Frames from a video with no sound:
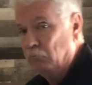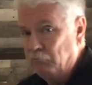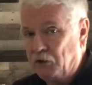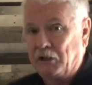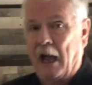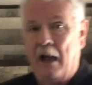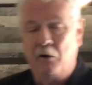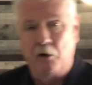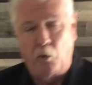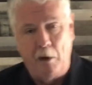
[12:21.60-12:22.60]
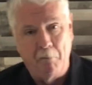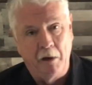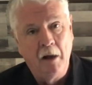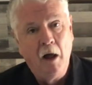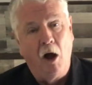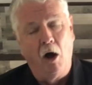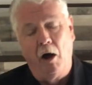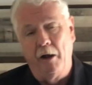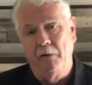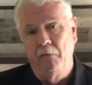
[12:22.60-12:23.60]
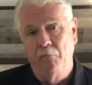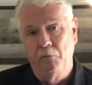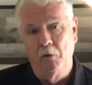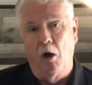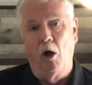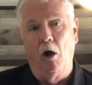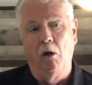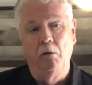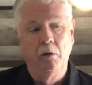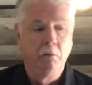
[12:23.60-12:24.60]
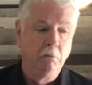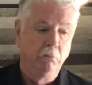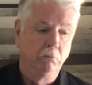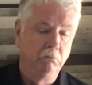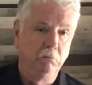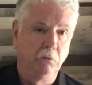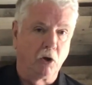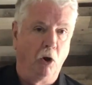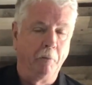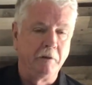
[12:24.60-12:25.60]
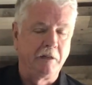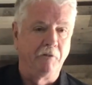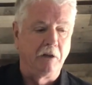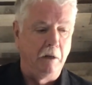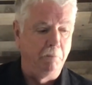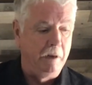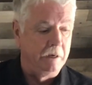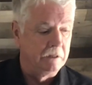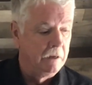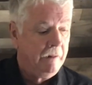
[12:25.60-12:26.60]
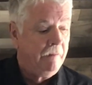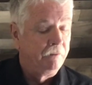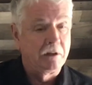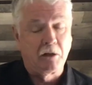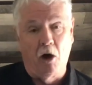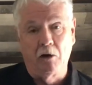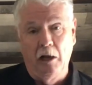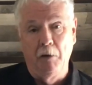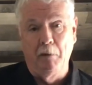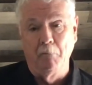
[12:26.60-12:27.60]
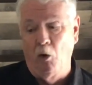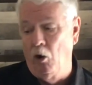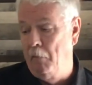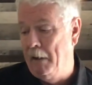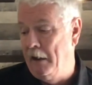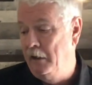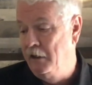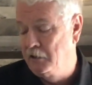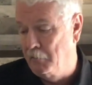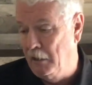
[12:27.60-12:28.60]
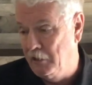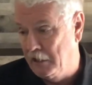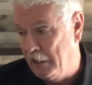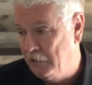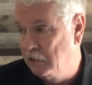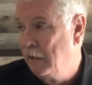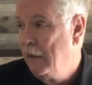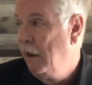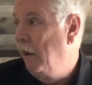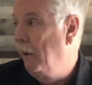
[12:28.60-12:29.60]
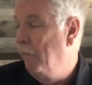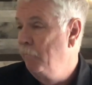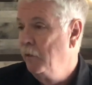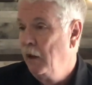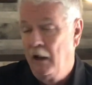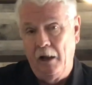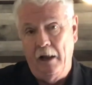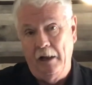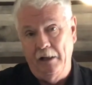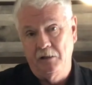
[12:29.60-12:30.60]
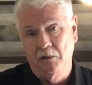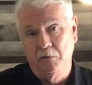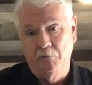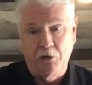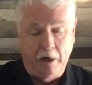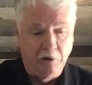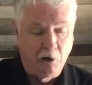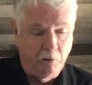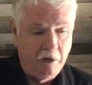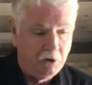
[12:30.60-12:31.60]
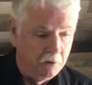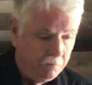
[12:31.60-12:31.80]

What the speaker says: standard equipment on all Coleman 17Bs. Let's talk a little bit more about some other things. And let's change location.